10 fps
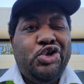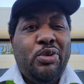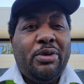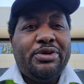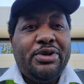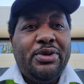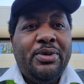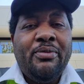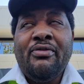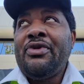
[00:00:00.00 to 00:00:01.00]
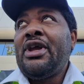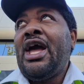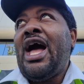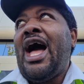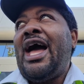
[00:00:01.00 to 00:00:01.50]
Duo 2,
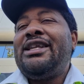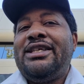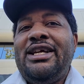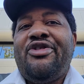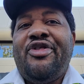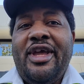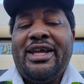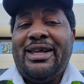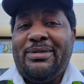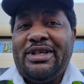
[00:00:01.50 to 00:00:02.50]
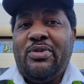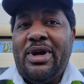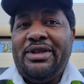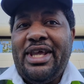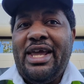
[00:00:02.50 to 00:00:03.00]
I did think,
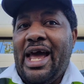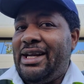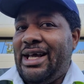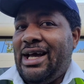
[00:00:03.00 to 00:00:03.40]
especially when they